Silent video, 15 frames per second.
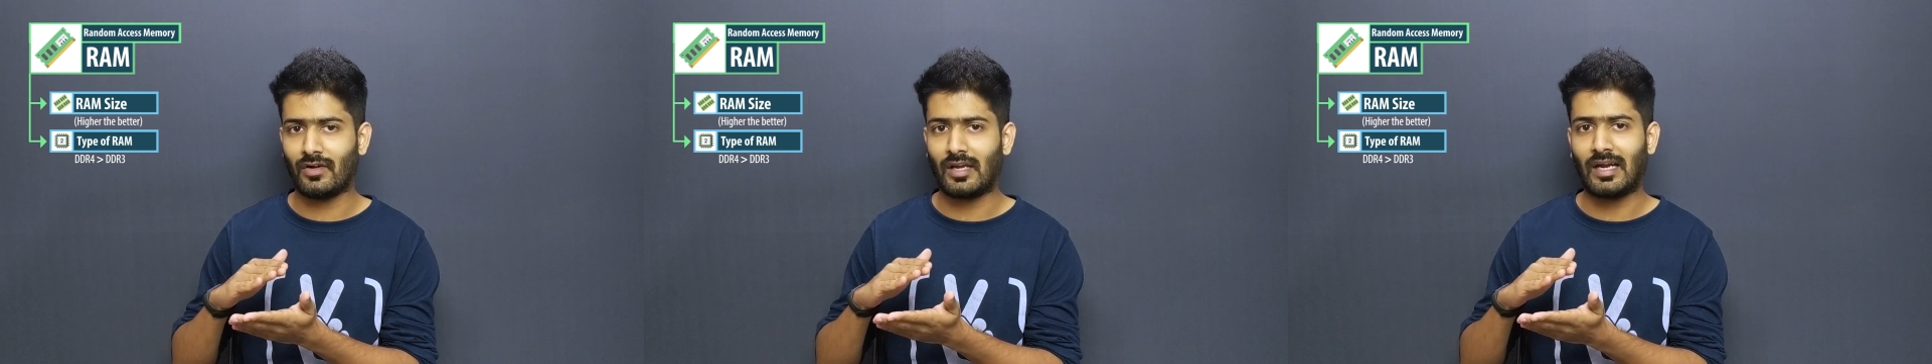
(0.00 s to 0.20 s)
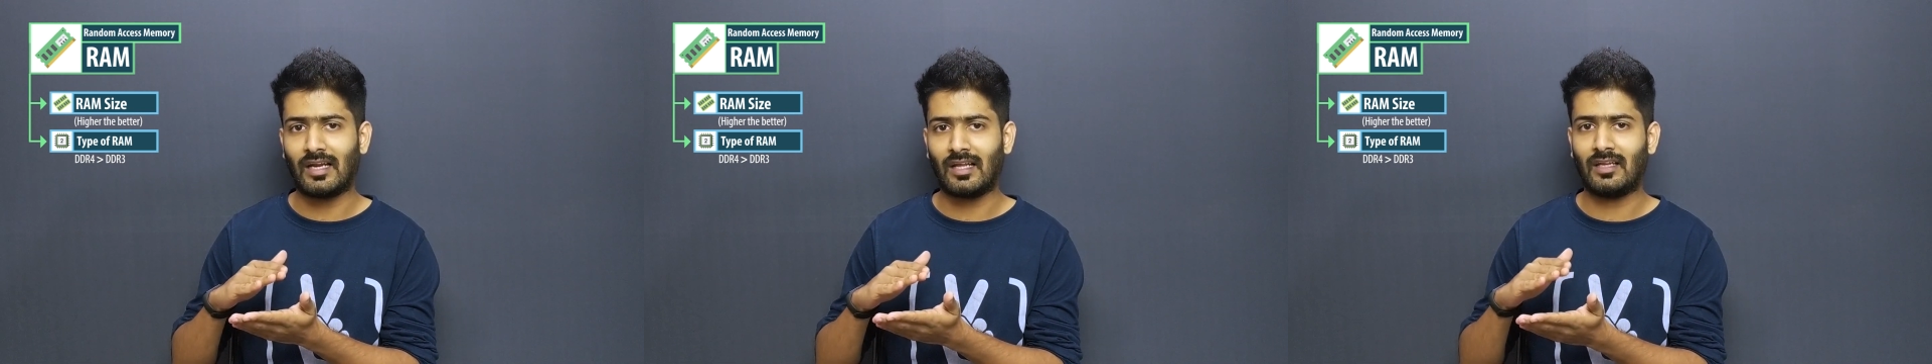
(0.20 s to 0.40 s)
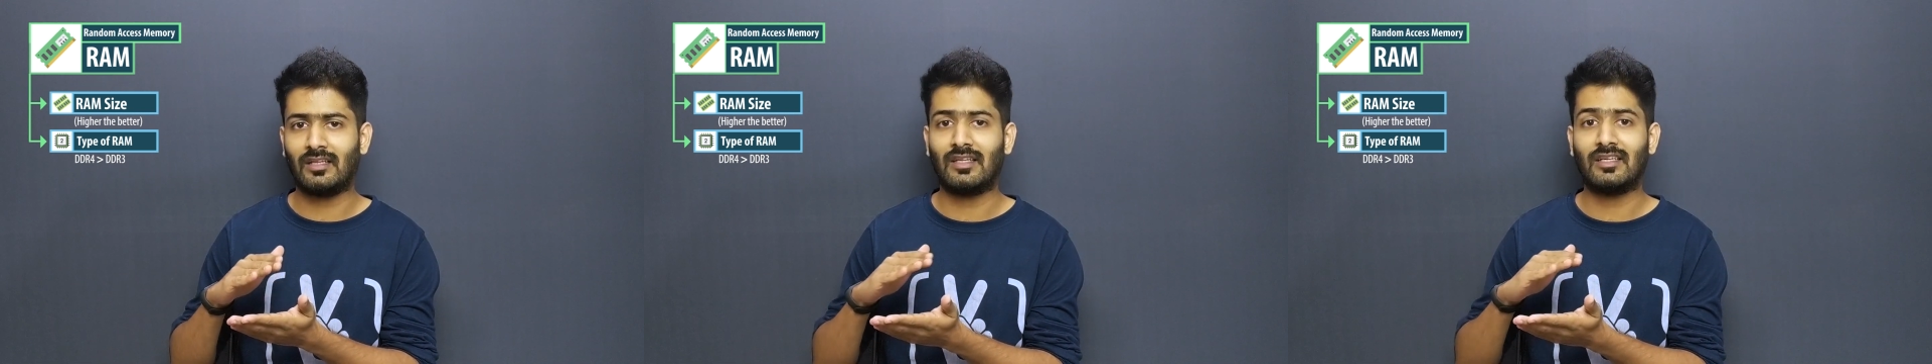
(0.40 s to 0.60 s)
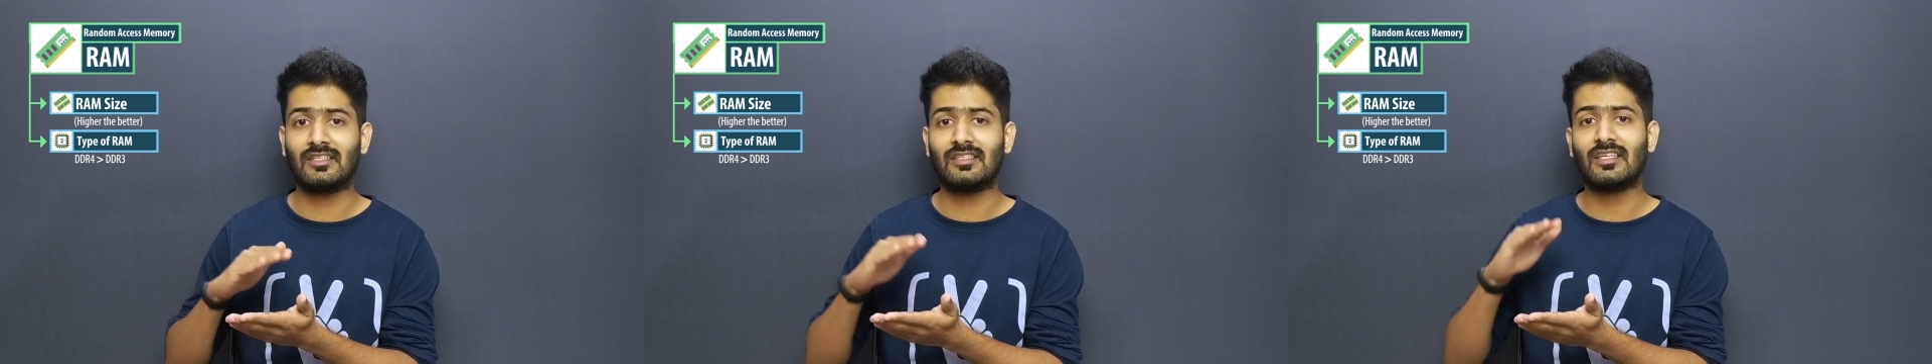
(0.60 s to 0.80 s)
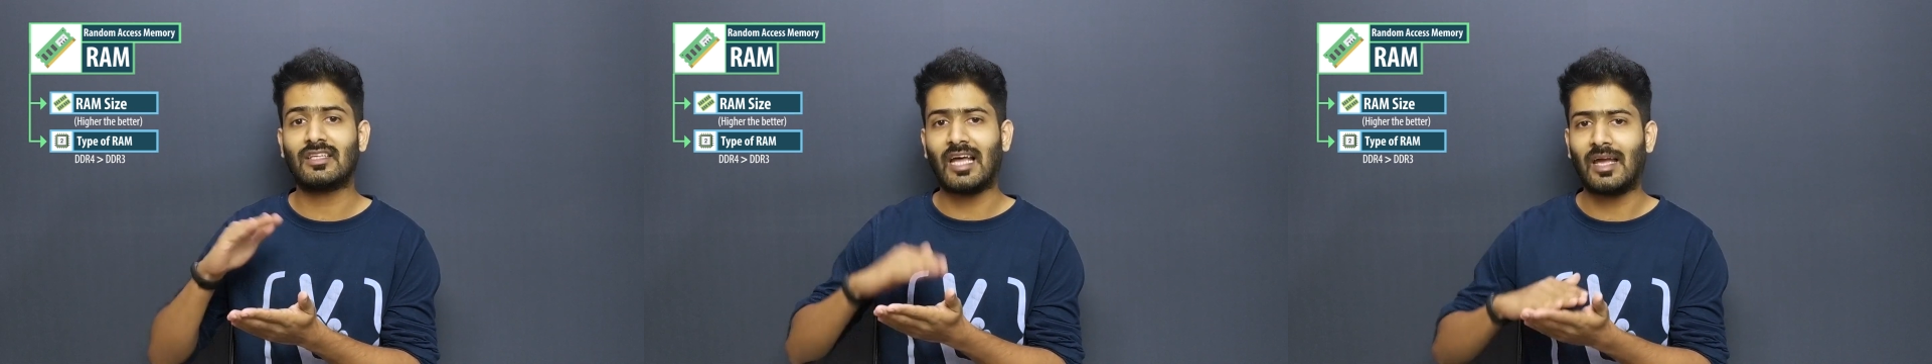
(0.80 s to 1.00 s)
category, that
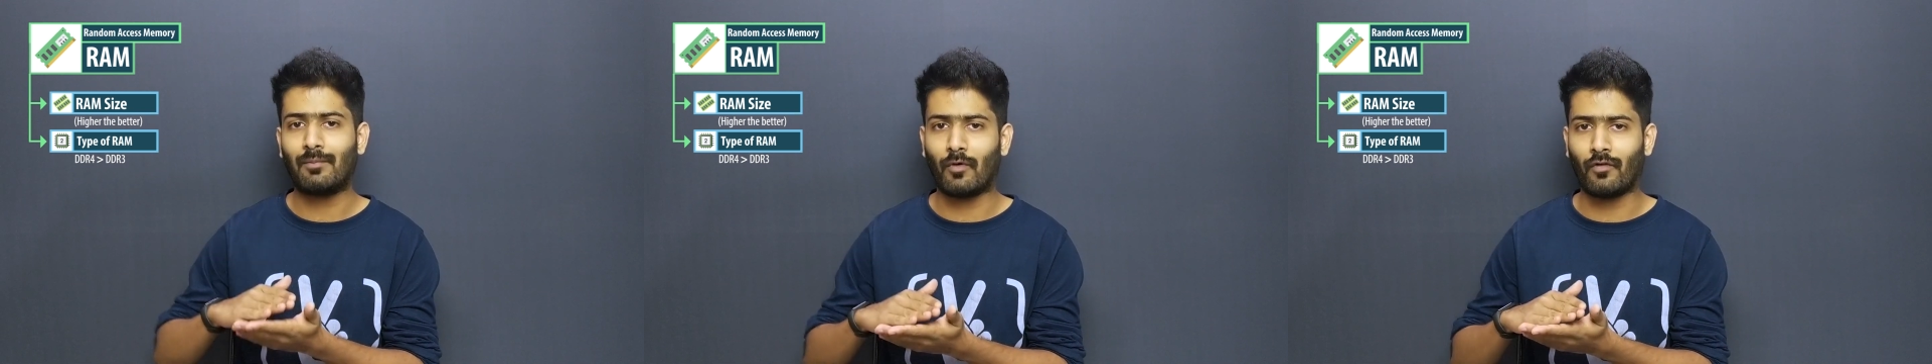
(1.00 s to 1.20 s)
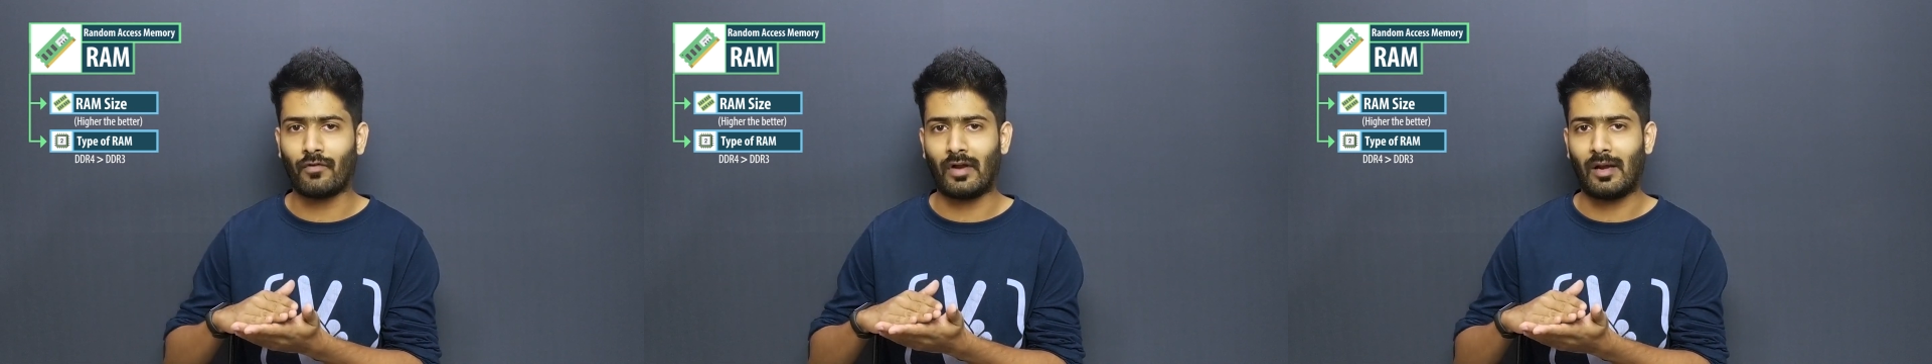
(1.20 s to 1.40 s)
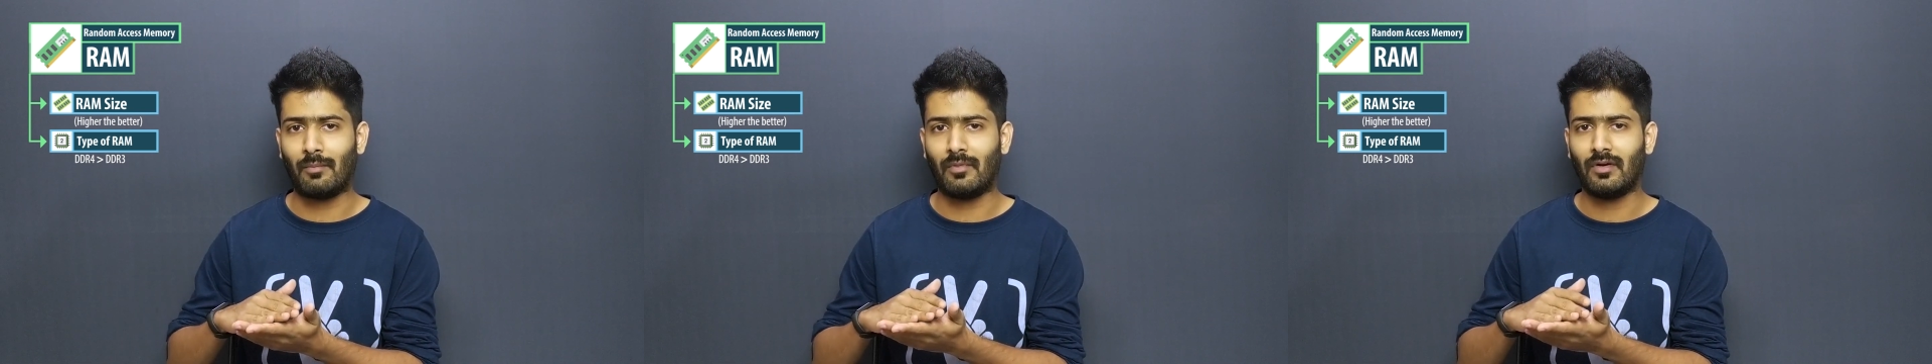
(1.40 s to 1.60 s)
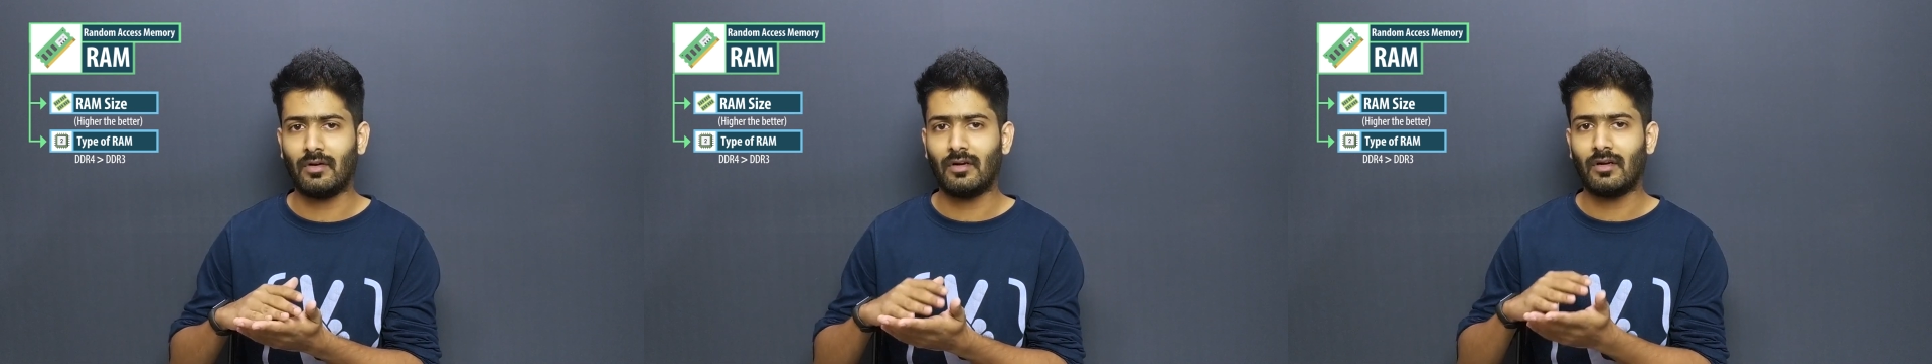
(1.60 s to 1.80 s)
is the type of RAM.